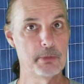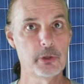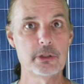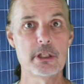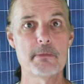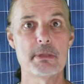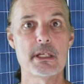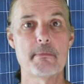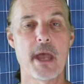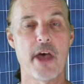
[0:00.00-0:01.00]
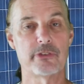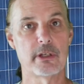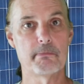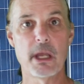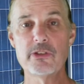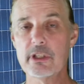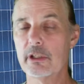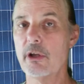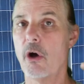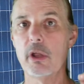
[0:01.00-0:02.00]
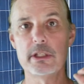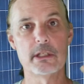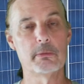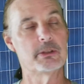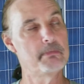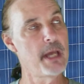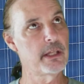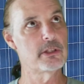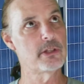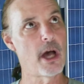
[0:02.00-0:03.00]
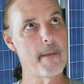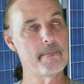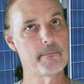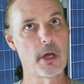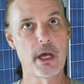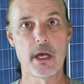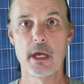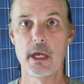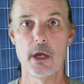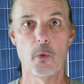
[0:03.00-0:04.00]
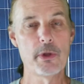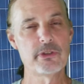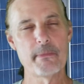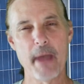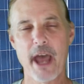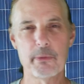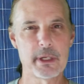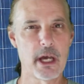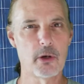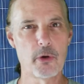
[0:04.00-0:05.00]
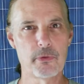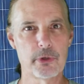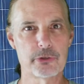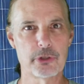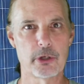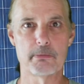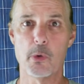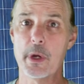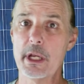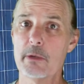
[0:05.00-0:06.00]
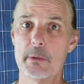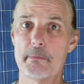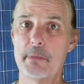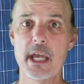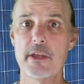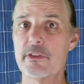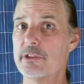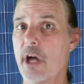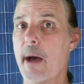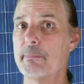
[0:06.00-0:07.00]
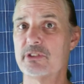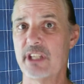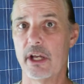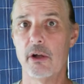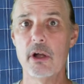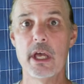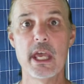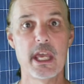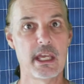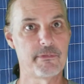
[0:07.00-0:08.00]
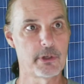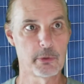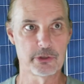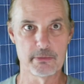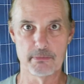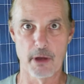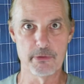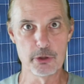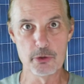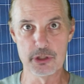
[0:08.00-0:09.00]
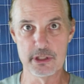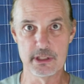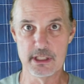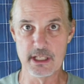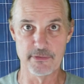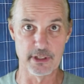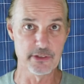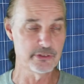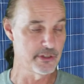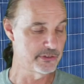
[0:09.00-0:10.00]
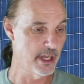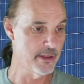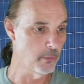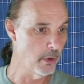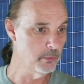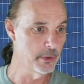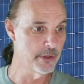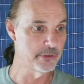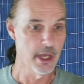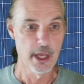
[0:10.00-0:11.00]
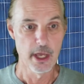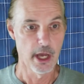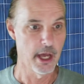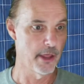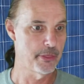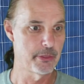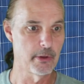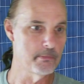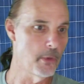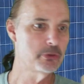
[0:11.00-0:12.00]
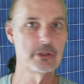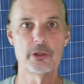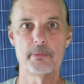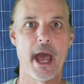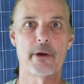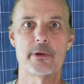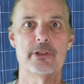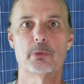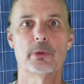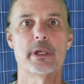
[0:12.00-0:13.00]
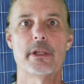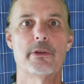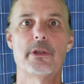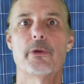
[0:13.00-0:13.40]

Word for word: built into the B M S, and basically all it did was pick the top, uh, once a battery got over a certain point, it would pick the top cell if there was a, a huge deviance. Let's say that one was, uh, most of your batteries were in, you